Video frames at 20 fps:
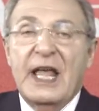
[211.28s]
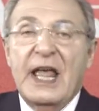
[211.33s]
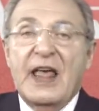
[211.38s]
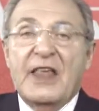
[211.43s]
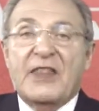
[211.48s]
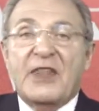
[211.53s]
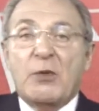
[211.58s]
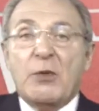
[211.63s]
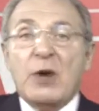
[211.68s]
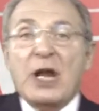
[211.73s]

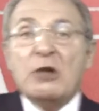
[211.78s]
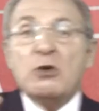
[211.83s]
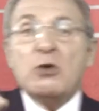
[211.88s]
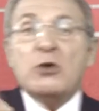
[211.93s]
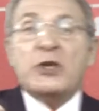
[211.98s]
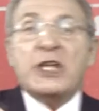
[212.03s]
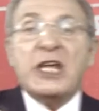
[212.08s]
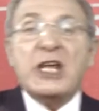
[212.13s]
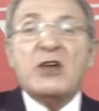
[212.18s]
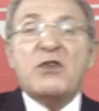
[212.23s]
They were
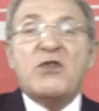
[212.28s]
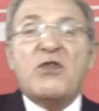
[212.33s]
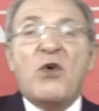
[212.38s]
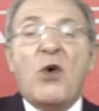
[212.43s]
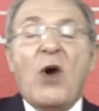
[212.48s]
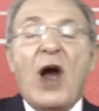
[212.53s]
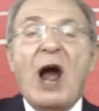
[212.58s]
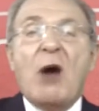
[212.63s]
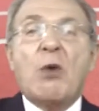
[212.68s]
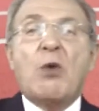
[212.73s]
looking
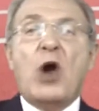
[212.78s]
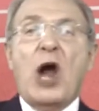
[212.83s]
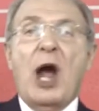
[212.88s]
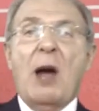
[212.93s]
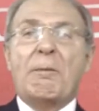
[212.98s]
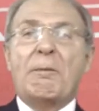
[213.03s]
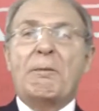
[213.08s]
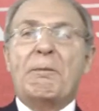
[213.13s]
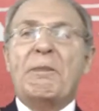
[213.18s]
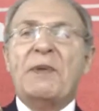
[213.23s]
for our
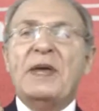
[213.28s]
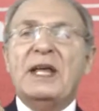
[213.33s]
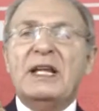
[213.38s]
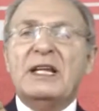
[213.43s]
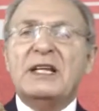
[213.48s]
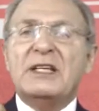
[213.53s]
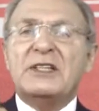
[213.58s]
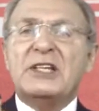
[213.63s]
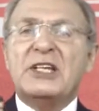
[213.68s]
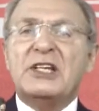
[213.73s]

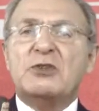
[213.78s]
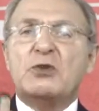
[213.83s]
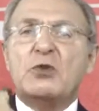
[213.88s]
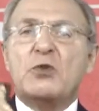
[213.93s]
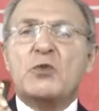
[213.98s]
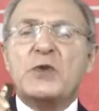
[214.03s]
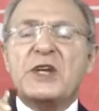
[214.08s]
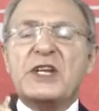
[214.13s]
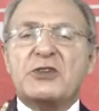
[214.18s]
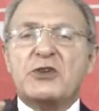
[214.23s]
ability to
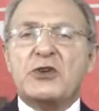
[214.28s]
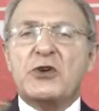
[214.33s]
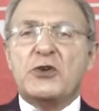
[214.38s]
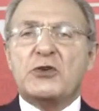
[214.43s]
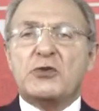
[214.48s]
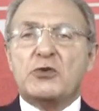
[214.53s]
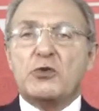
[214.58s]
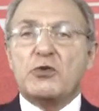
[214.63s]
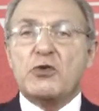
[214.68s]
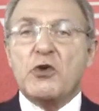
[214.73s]

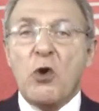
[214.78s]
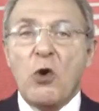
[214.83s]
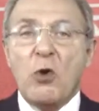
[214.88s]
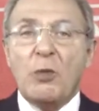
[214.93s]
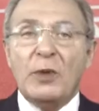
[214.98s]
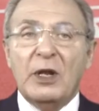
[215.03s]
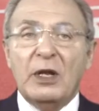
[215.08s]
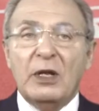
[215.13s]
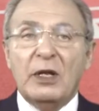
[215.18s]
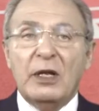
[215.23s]
return to
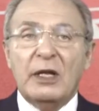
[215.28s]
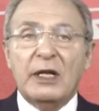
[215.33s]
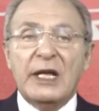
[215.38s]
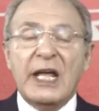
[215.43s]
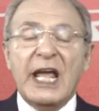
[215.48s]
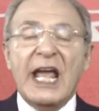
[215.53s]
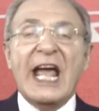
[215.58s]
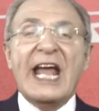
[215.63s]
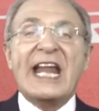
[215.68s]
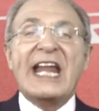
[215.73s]
normal
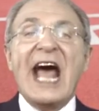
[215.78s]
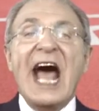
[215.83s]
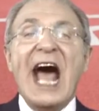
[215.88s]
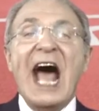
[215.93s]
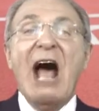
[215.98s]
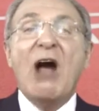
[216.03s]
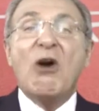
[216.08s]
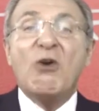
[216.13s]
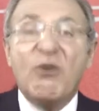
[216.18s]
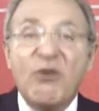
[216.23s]
and
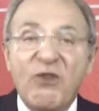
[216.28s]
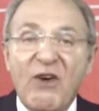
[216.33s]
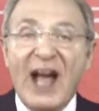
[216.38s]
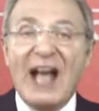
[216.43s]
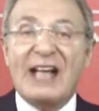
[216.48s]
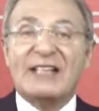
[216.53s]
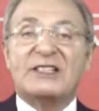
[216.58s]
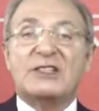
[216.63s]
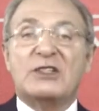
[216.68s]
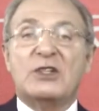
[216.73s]
how
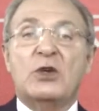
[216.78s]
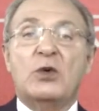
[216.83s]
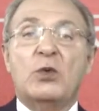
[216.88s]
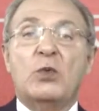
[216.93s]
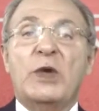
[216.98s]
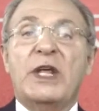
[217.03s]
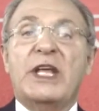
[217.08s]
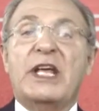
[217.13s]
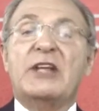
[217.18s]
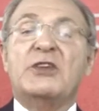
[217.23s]
fast
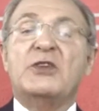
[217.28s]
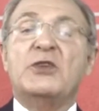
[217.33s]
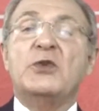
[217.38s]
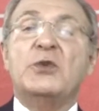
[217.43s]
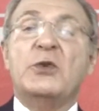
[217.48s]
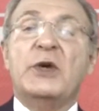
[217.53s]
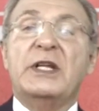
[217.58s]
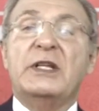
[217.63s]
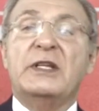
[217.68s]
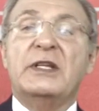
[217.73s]
we can
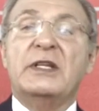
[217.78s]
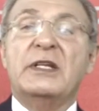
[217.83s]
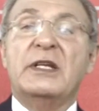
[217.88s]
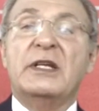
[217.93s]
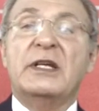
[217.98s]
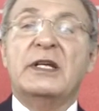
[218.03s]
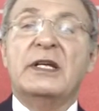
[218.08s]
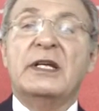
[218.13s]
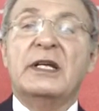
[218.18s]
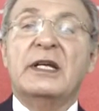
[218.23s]
do it
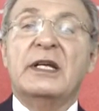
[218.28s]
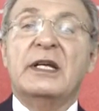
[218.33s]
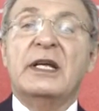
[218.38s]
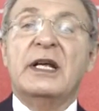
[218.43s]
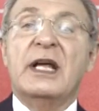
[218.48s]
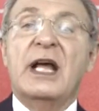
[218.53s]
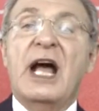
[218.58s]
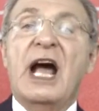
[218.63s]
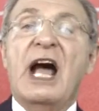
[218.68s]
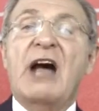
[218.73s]

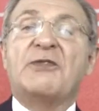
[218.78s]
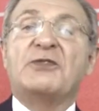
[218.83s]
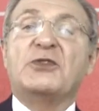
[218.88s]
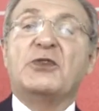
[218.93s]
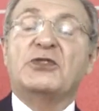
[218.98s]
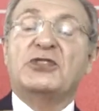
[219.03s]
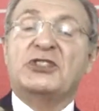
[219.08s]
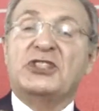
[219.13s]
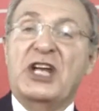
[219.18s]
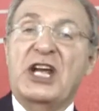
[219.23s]

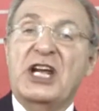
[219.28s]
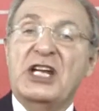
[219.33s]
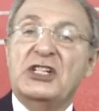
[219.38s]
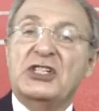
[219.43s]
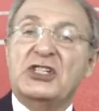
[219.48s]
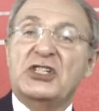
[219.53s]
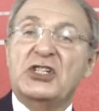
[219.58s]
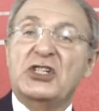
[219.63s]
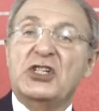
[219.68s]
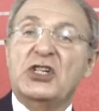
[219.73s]
after
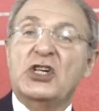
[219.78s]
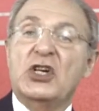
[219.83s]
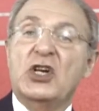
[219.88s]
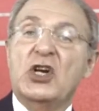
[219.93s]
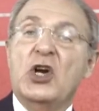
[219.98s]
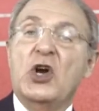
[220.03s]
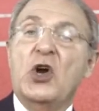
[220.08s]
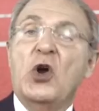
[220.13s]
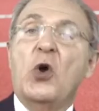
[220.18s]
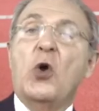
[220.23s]
change
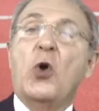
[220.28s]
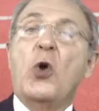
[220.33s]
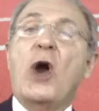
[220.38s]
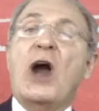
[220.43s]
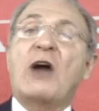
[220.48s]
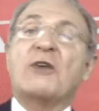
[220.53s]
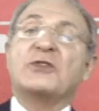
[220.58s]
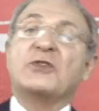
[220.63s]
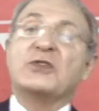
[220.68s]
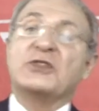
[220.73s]
or
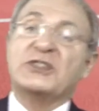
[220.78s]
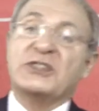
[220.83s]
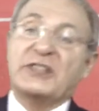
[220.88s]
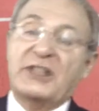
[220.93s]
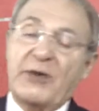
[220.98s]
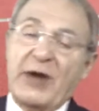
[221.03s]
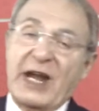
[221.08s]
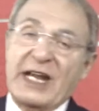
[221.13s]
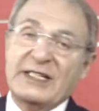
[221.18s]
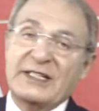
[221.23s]
after
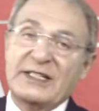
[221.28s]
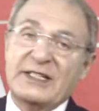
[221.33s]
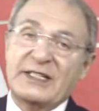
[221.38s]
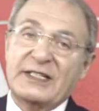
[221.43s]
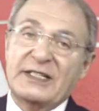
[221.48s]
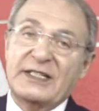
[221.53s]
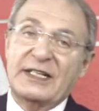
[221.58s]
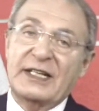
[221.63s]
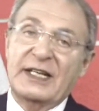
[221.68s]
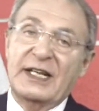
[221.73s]

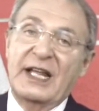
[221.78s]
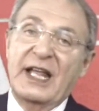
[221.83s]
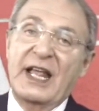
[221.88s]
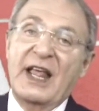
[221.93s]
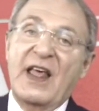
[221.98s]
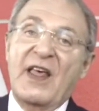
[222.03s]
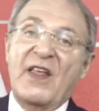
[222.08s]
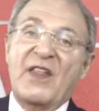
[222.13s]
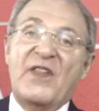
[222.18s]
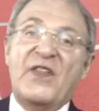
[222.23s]
stress.
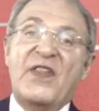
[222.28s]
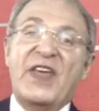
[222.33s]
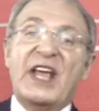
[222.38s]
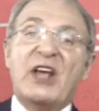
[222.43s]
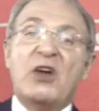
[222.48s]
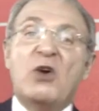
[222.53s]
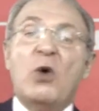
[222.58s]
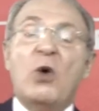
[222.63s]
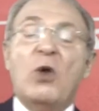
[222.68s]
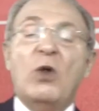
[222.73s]
They
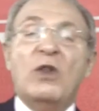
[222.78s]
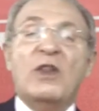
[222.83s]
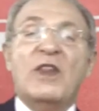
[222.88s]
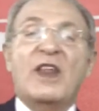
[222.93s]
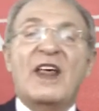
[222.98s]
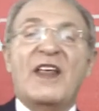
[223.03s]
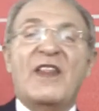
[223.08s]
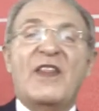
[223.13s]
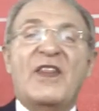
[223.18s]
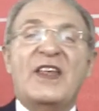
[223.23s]
call
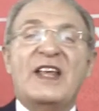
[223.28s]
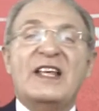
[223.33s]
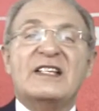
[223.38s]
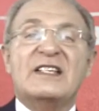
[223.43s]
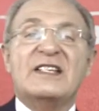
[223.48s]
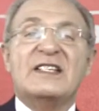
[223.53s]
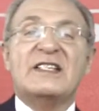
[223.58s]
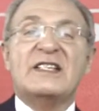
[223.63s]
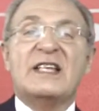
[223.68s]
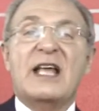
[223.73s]

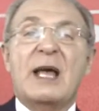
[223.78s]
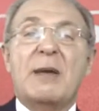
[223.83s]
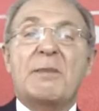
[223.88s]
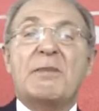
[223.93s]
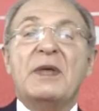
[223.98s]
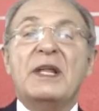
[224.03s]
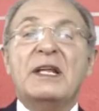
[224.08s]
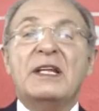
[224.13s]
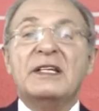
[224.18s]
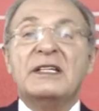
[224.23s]
this
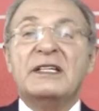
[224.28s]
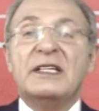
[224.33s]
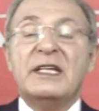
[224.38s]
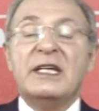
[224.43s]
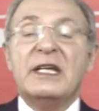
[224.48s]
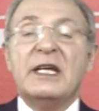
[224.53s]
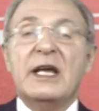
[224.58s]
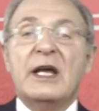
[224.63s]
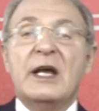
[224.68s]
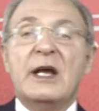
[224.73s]

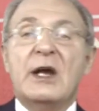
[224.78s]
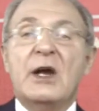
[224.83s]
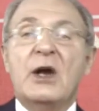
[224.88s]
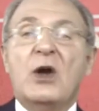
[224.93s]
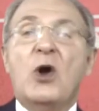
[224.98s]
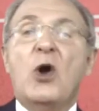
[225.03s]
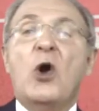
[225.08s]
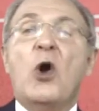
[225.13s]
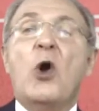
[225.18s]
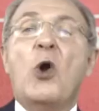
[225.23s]
ability
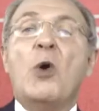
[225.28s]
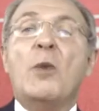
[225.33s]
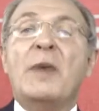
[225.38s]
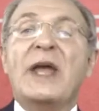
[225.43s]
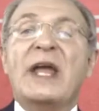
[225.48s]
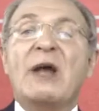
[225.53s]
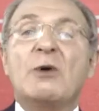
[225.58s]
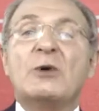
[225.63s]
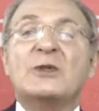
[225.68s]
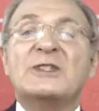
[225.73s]

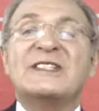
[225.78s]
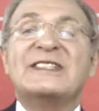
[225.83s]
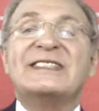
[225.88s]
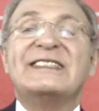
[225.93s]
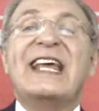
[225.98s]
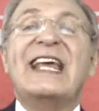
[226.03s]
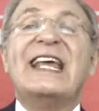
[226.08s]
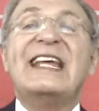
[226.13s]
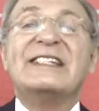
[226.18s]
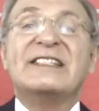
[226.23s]

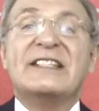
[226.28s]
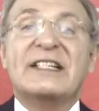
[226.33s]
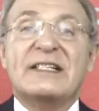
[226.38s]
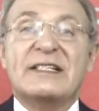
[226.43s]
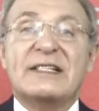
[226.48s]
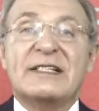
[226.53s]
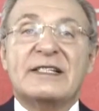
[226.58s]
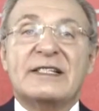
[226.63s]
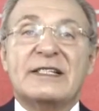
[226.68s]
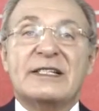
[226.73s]

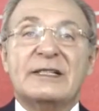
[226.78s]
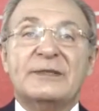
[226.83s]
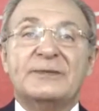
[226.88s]
homeostasis.